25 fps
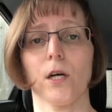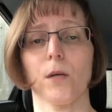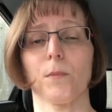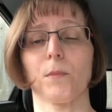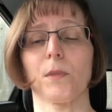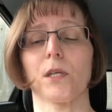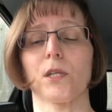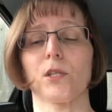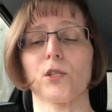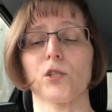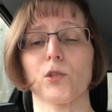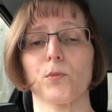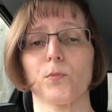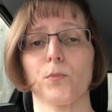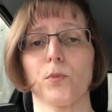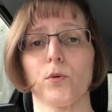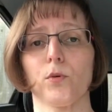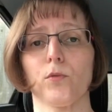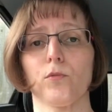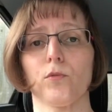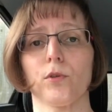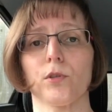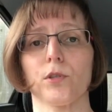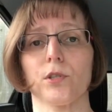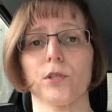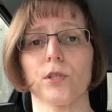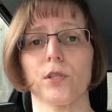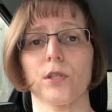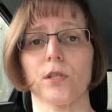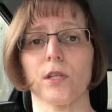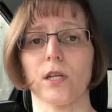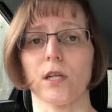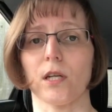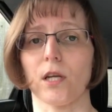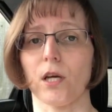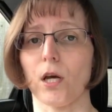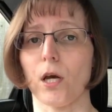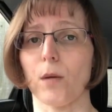I hope you get sport
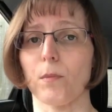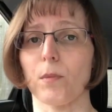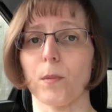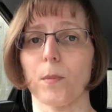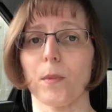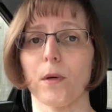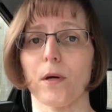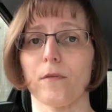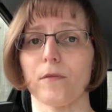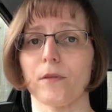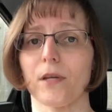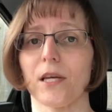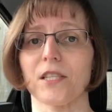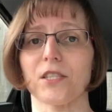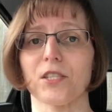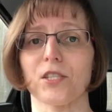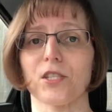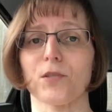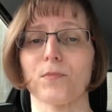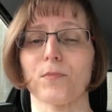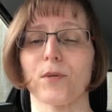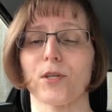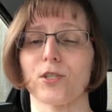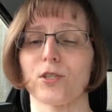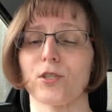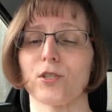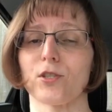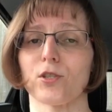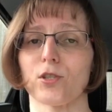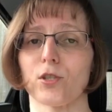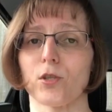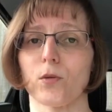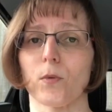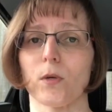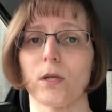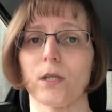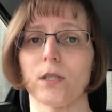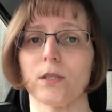rotten, and I hope your birthday is as special
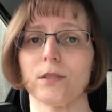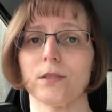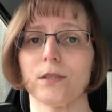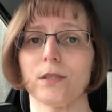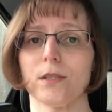as you are.